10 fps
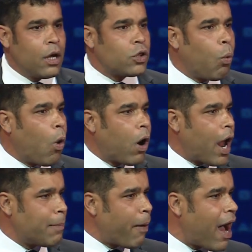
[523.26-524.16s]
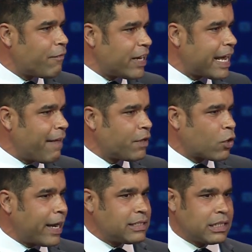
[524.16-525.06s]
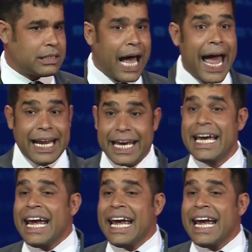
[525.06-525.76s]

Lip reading: the war on poverty and the Great Society.